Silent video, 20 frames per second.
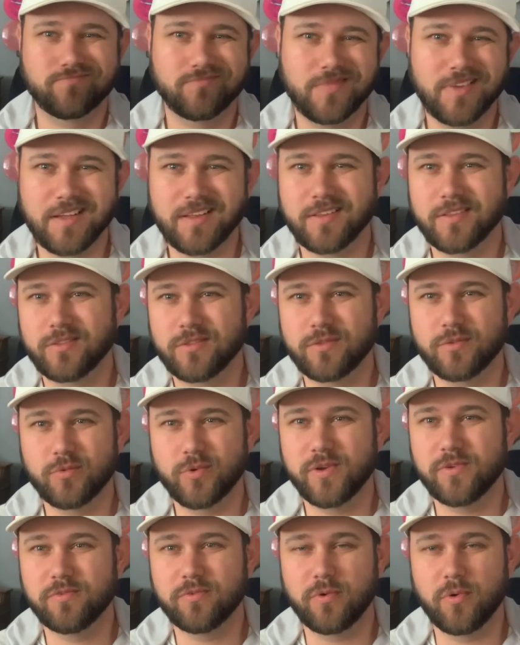like
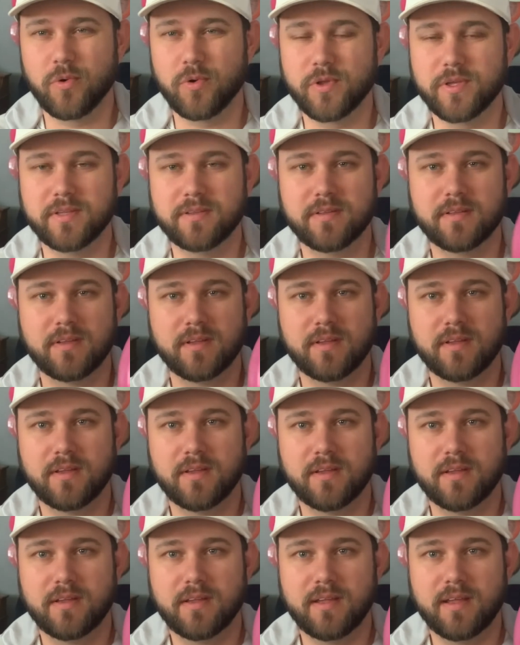340.
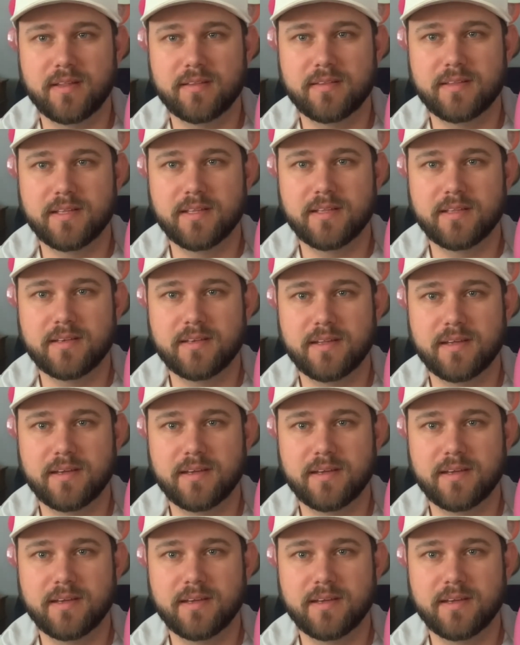And then